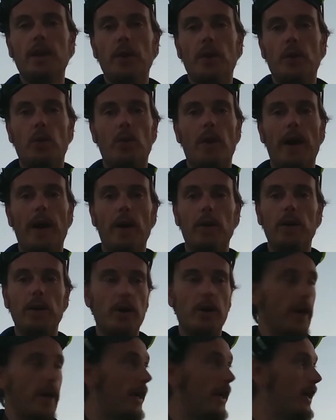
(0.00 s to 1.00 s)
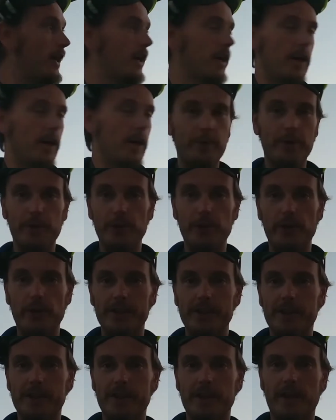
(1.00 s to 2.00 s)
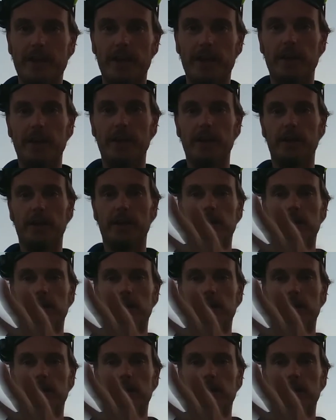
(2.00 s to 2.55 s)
Wow. Okay, I'm gonna do this kind of